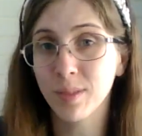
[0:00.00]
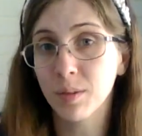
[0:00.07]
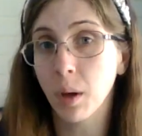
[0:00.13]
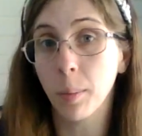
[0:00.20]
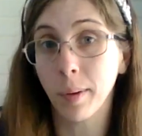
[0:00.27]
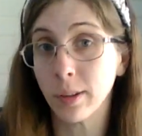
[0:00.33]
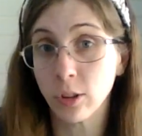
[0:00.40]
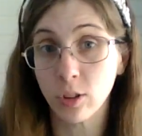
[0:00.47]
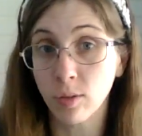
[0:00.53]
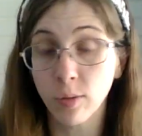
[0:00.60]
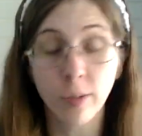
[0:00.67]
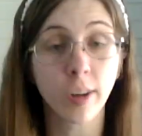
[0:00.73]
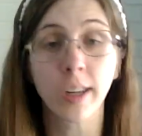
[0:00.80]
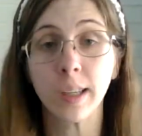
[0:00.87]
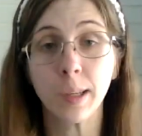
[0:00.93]
a bunch of
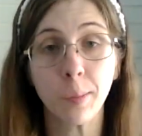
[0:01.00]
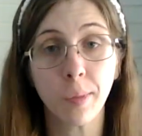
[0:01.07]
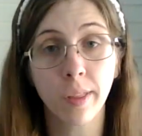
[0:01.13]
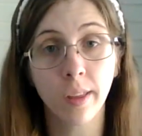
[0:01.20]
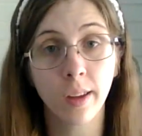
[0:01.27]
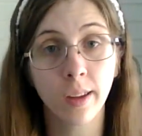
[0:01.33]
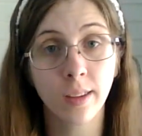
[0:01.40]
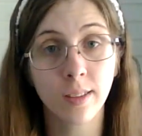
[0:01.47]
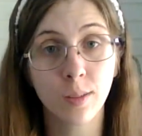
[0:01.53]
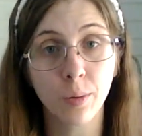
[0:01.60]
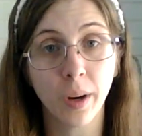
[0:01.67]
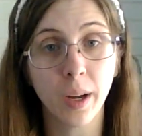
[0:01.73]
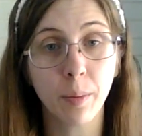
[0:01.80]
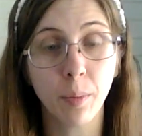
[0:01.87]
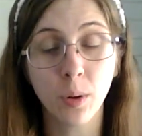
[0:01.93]
random things,
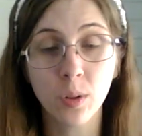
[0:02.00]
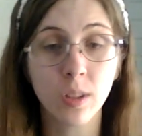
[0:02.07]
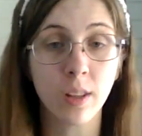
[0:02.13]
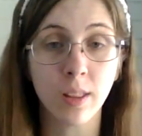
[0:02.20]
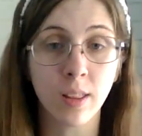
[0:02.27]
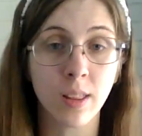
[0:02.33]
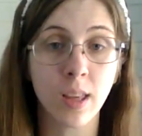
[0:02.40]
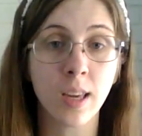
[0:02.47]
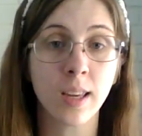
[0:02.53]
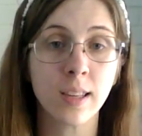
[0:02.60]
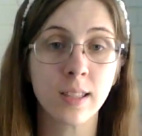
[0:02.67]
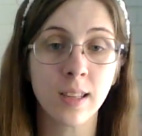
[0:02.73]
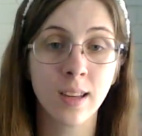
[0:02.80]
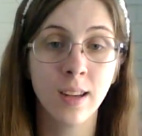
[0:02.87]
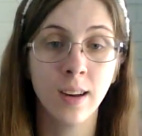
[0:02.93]
right? Most of the
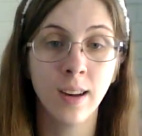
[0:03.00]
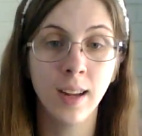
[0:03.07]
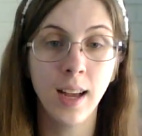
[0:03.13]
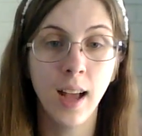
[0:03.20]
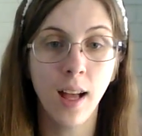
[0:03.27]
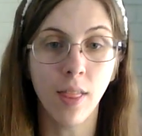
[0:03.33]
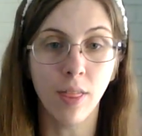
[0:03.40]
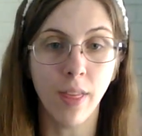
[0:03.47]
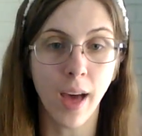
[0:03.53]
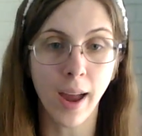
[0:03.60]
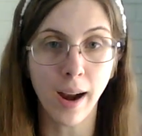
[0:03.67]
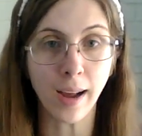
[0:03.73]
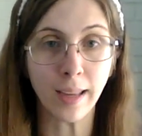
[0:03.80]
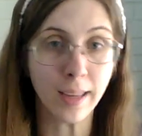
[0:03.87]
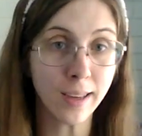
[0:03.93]
things that
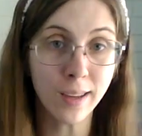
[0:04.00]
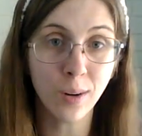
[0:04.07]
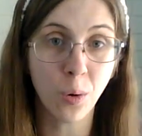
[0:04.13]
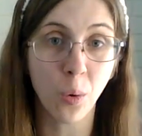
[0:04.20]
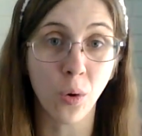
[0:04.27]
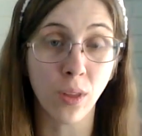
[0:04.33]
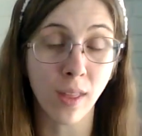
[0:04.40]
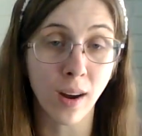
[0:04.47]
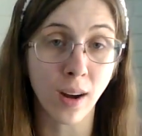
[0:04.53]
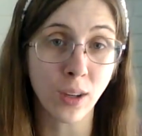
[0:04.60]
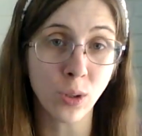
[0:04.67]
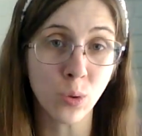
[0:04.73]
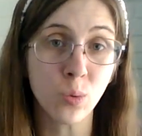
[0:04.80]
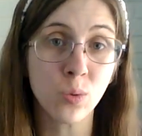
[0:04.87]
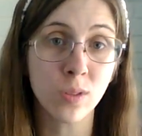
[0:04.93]
I get or that I
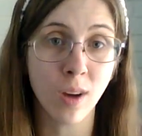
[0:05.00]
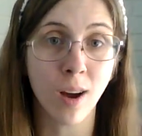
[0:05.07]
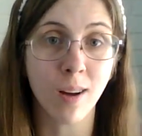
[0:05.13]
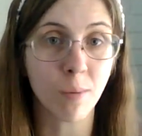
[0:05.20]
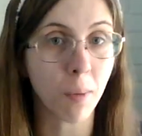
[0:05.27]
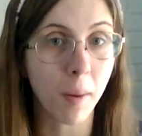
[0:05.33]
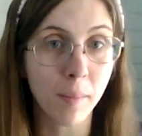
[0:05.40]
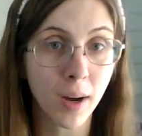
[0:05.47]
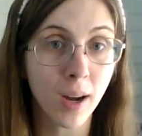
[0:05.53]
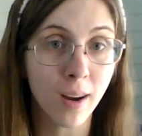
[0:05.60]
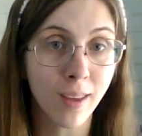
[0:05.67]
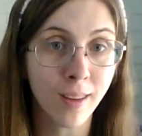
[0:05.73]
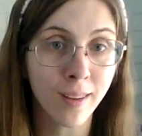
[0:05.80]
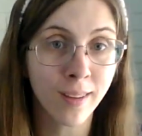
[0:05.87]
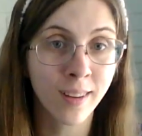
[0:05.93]
use on my
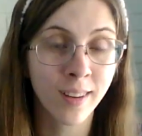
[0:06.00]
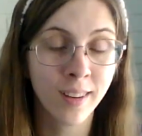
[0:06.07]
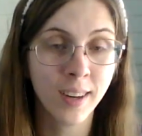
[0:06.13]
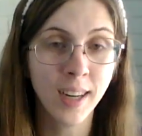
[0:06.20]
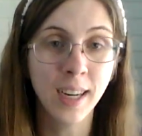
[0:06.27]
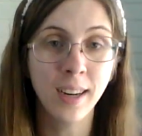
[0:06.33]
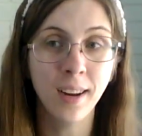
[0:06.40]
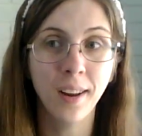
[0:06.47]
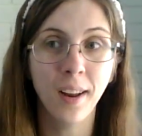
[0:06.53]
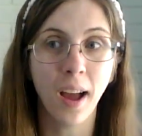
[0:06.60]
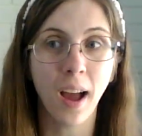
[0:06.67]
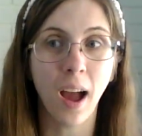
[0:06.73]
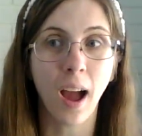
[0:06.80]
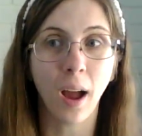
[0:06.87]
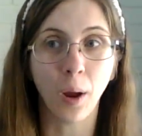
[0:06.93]
body,
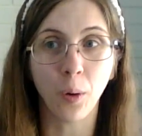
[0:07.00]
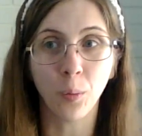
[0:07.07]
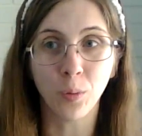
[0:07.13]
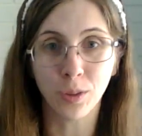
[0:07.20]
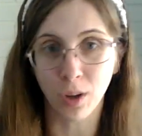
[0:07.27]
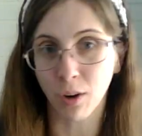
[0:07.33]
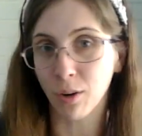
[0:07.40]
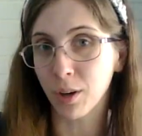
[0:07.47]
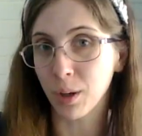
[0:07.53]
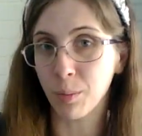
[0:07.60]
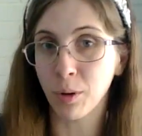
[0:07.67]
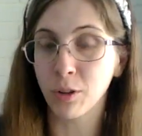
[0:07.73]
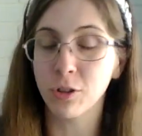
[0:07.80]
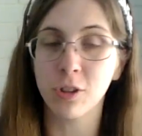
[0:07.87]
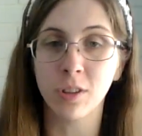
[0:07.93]
I was already
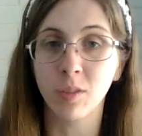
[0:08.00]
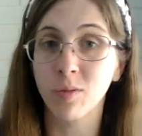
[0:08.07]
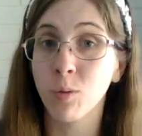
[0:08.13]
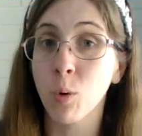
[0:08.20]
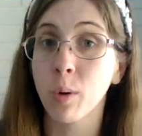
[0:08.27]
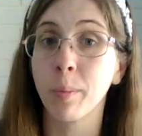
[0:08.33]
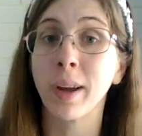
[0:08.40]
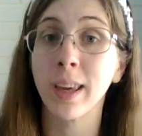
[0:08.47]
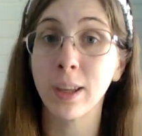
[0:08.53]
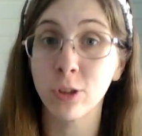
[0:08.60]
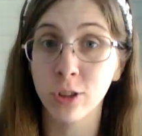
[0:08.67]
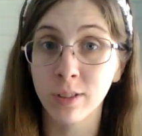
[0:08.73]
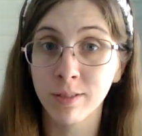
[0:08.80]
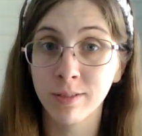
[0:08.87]
purchasing for my kitchen,